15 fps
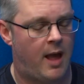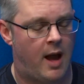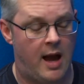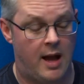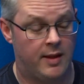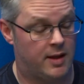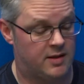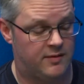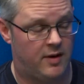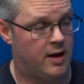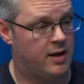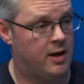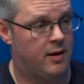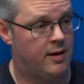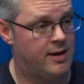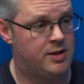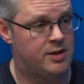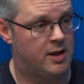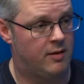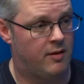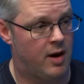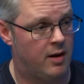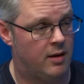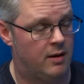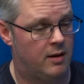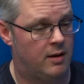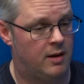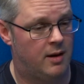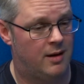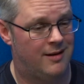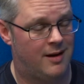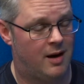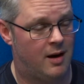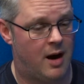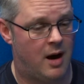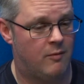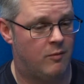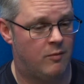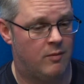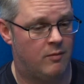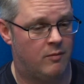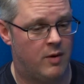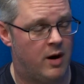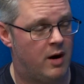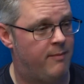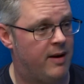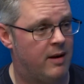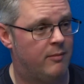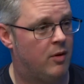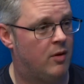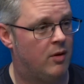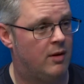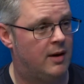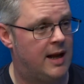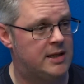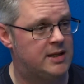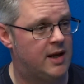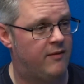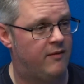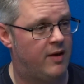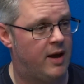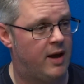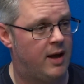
And that's fine, each their own. We're a bit more laissez-faire.